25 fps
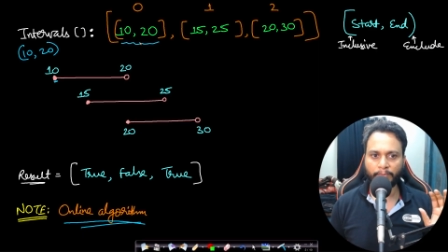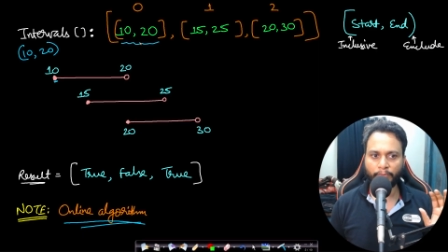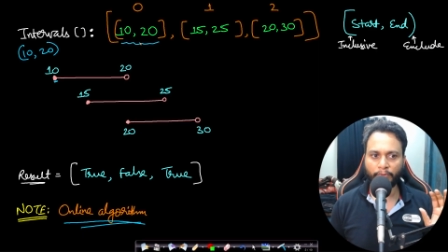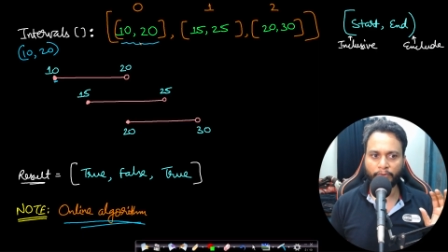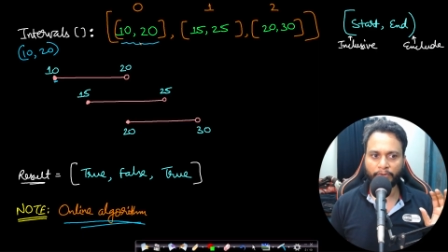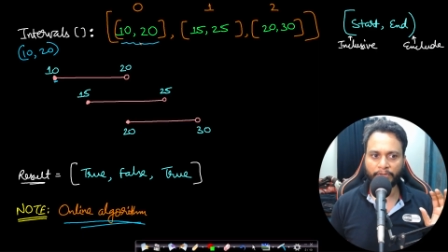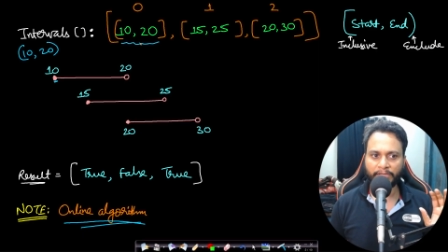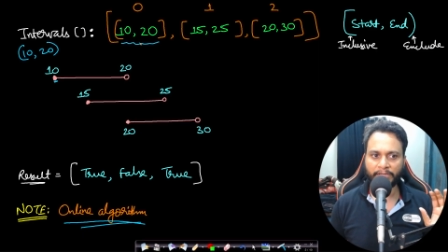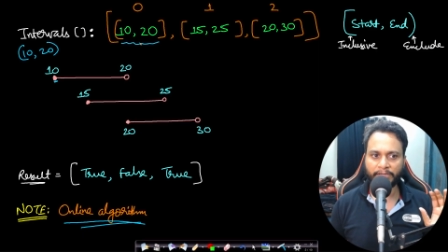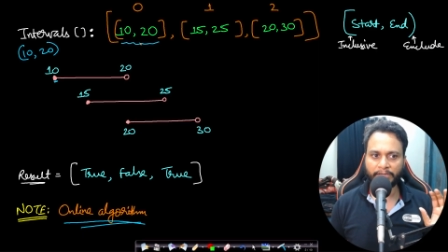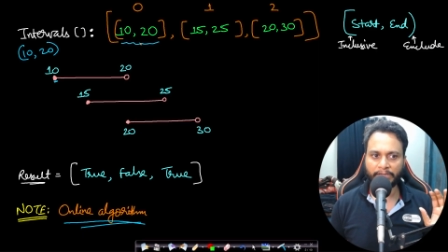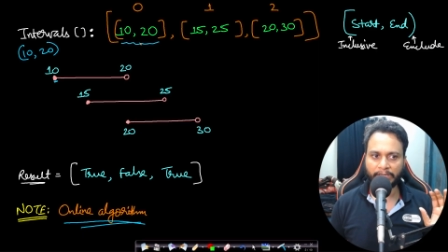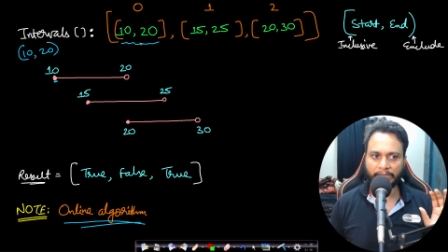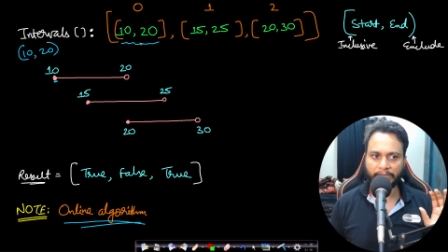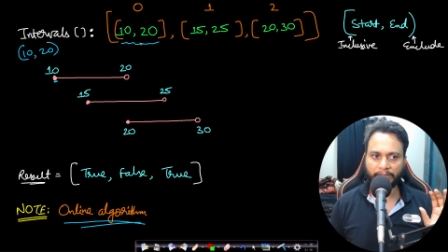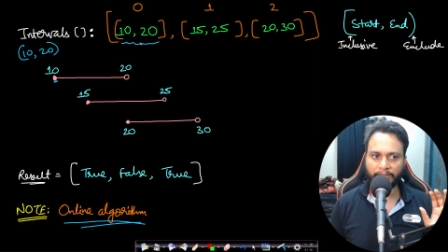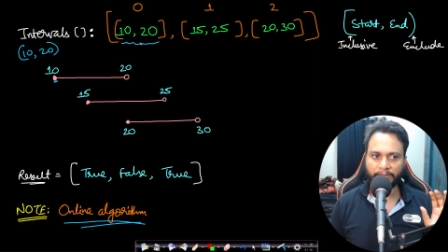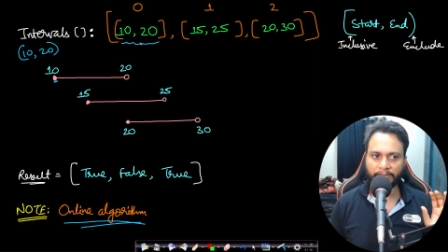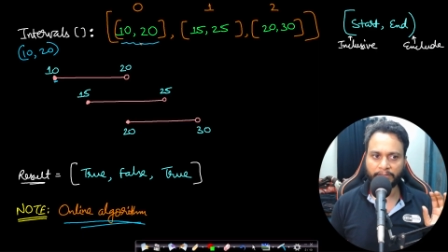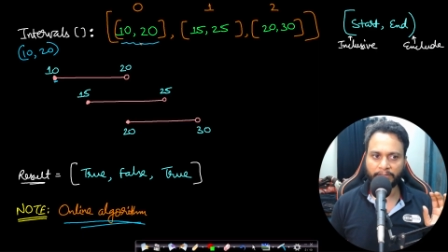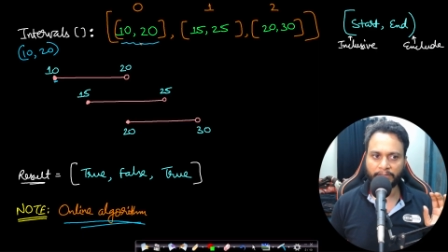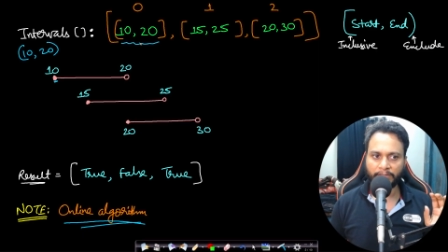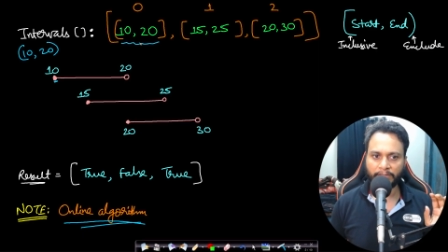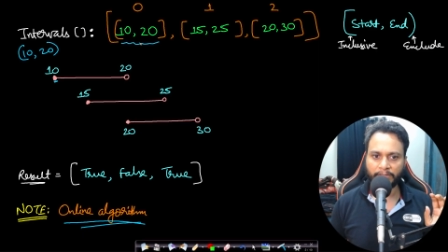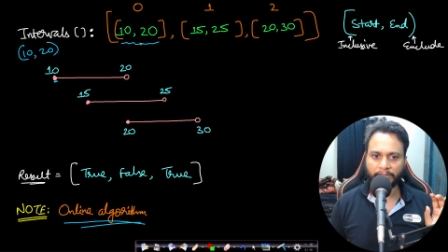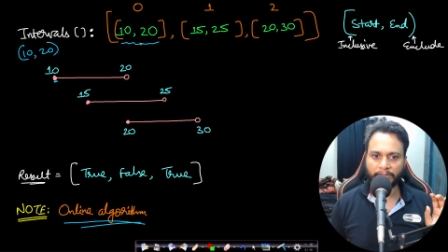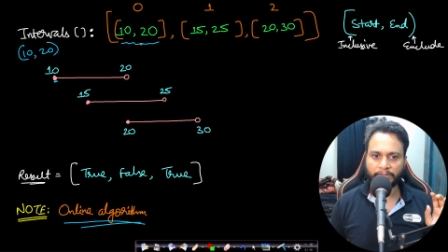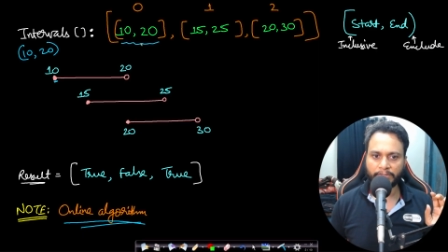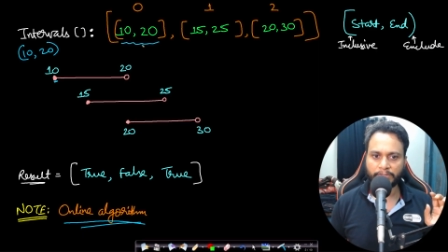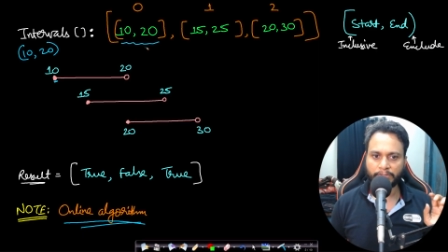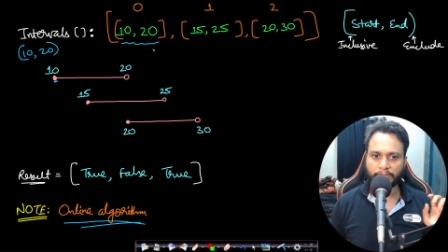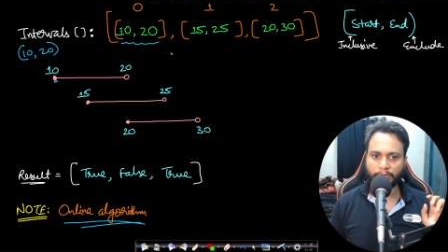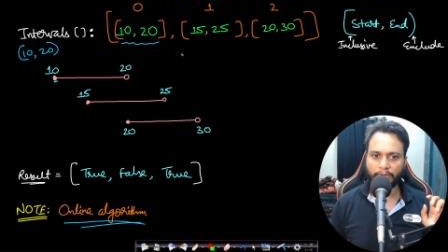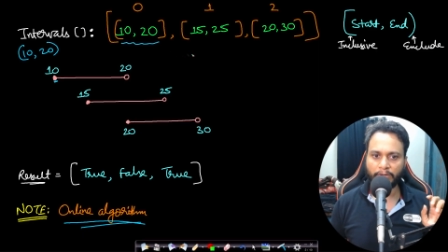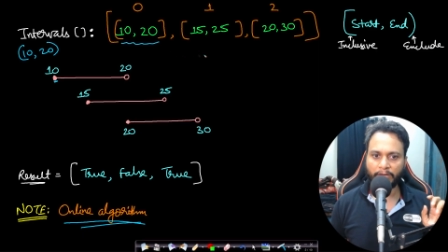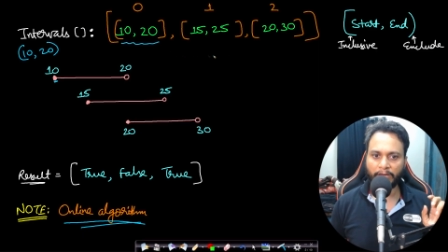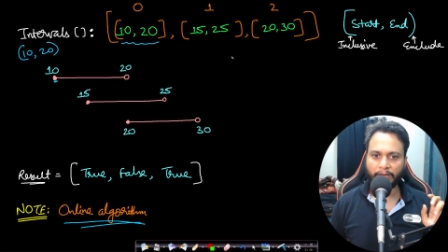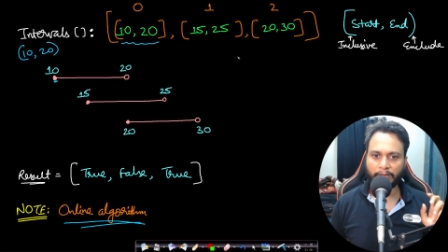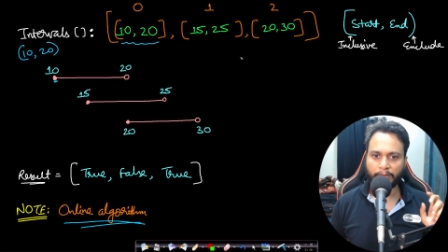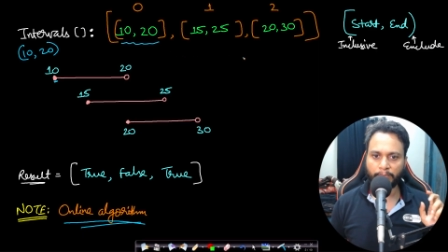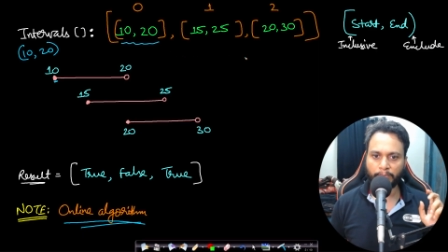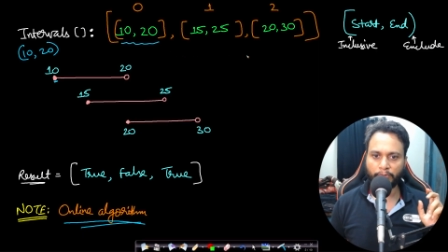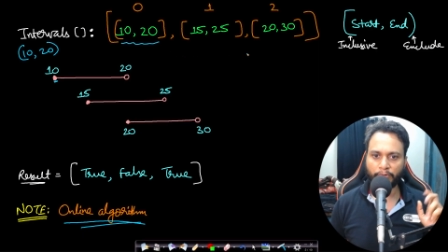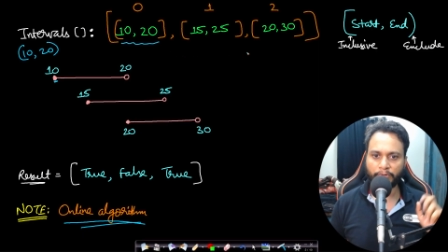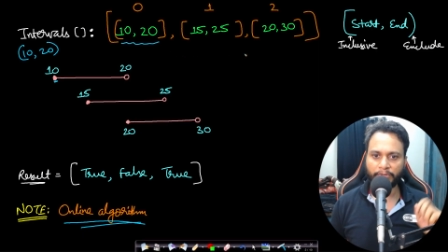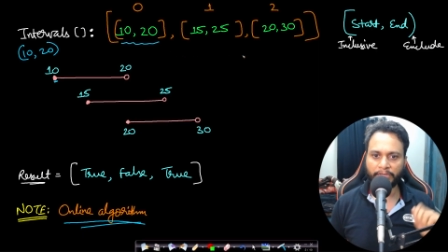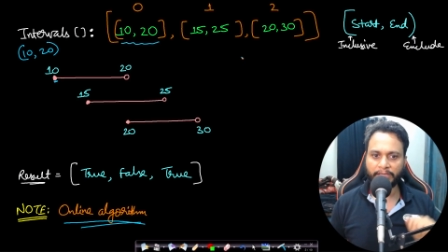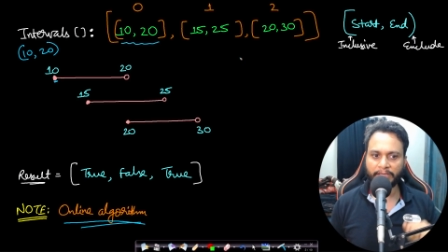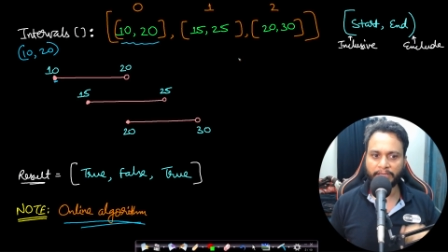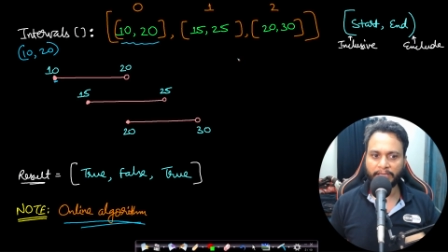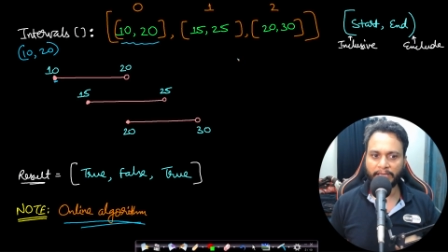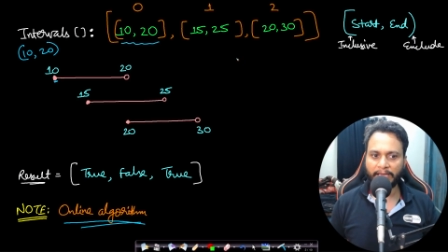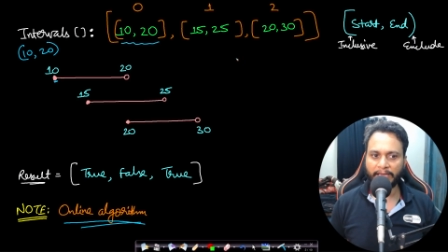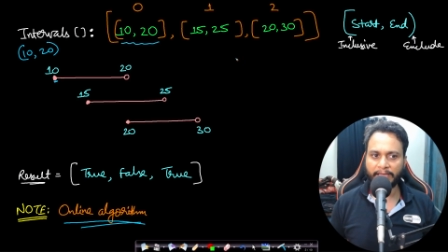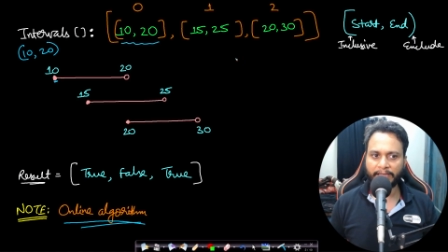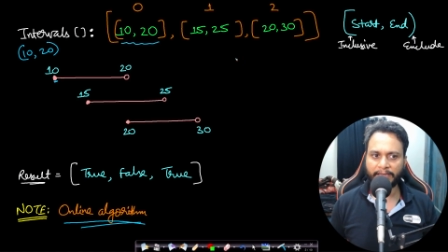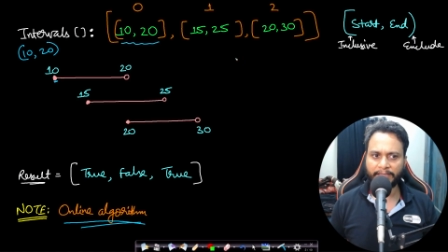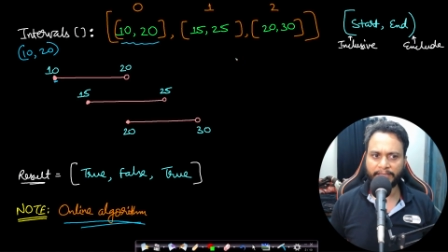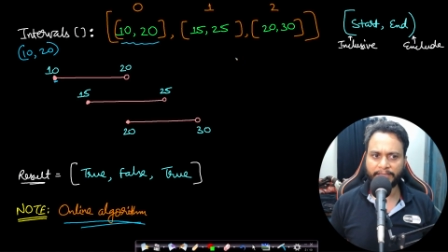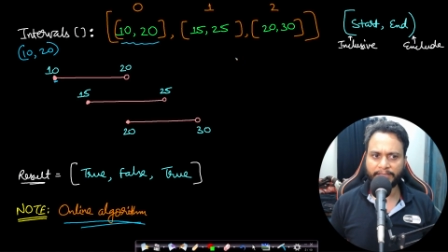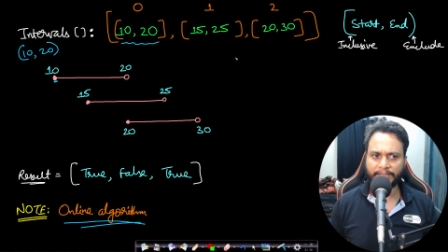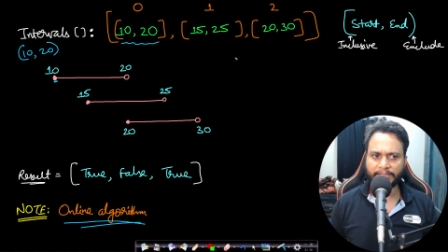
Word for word: booking done so our booking array